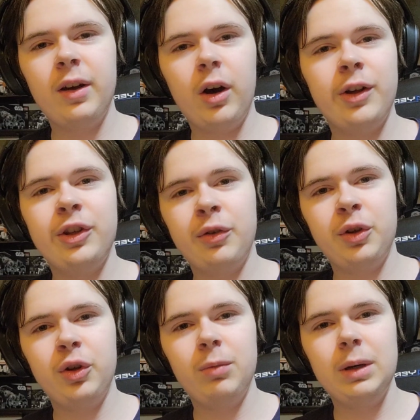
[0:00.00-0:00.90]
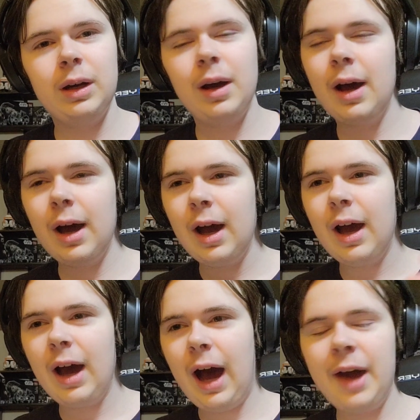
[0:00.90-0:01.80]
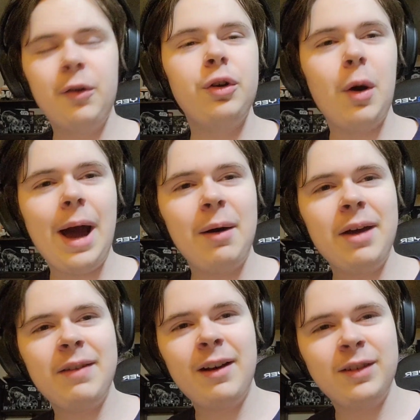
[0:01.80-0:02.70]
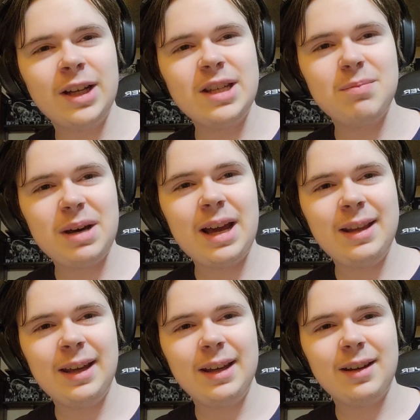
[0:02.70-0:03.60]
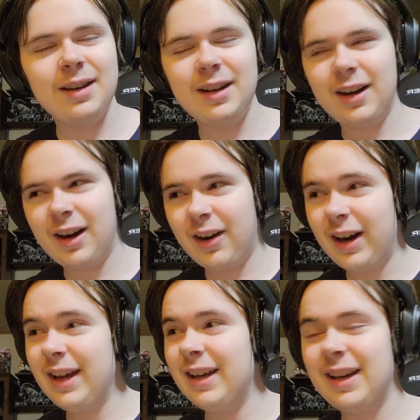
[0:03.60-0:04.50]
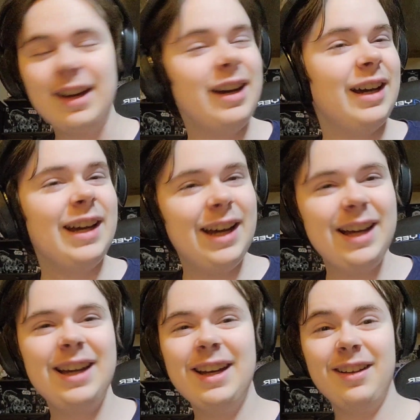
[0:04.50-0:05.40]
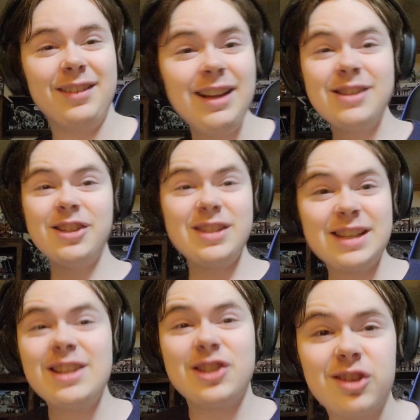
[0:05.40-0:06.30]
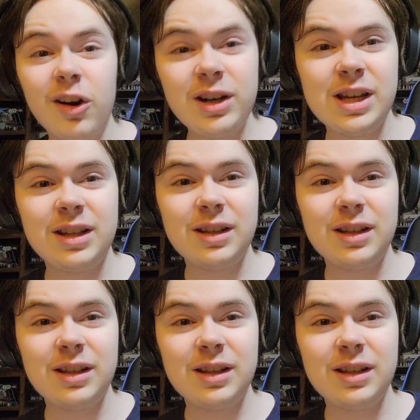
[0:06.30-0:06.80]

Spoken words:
on YouTube. I don't know how I found this, but I did. Alright? Let's just get started,